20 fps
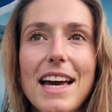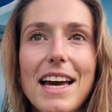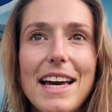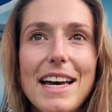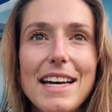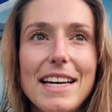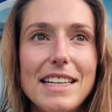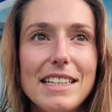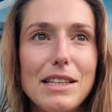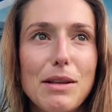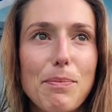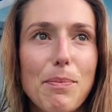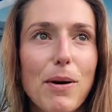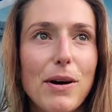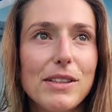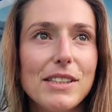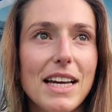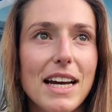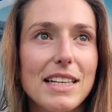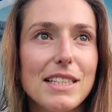And the
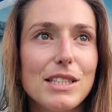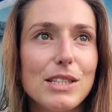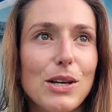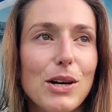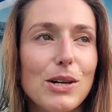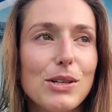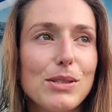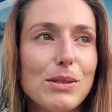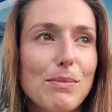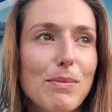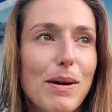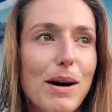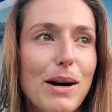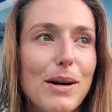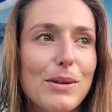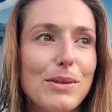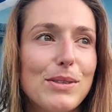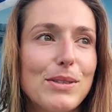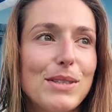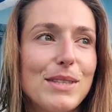podcast talked
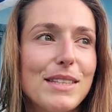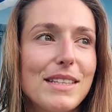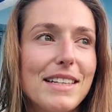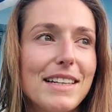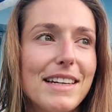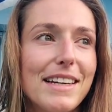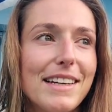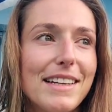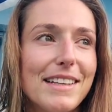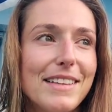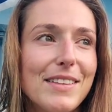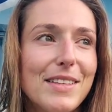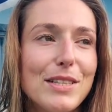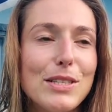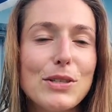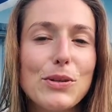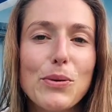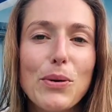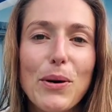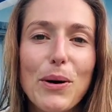about
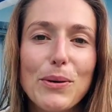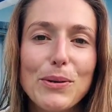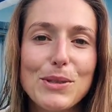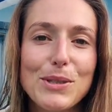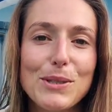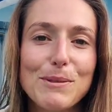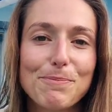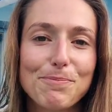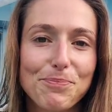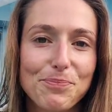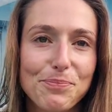this quote.